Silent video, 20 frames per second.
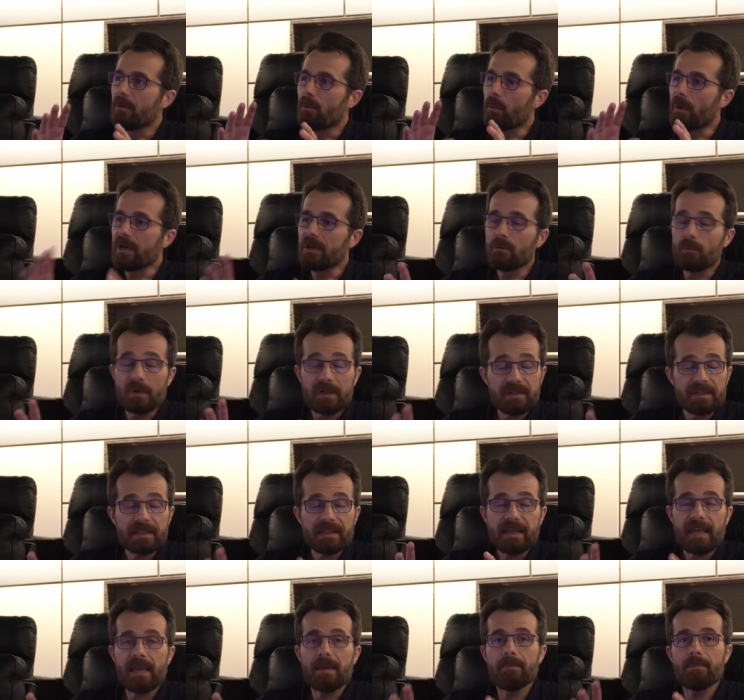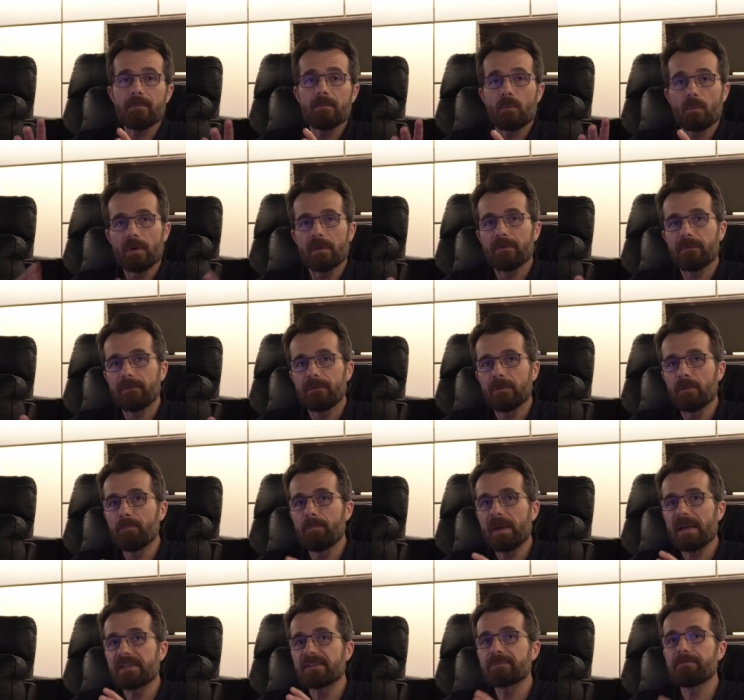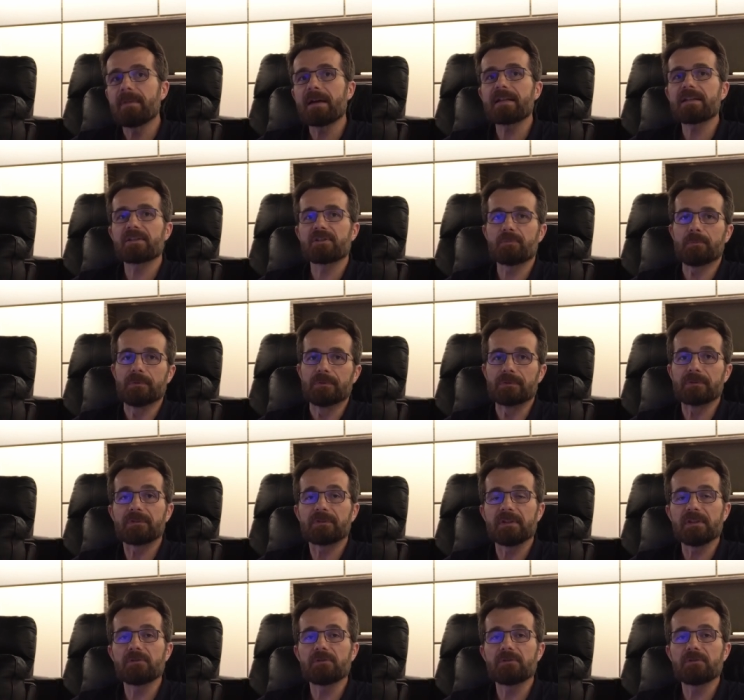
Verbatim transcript: when when they came with the bass management,